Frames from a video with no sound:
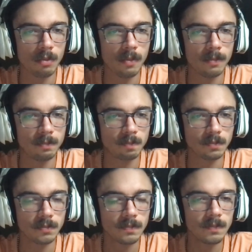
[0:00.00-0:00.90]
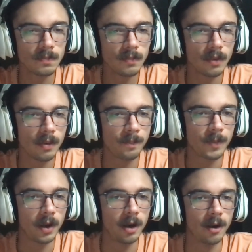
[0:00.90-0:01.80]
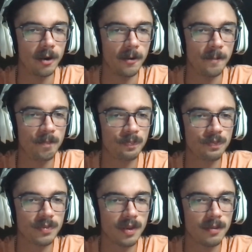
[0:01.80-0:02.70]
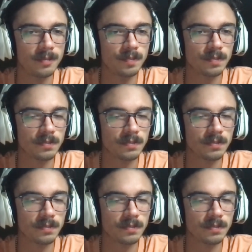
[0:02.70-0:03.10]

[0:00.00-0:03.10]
Maybe I didn't even put in the claim.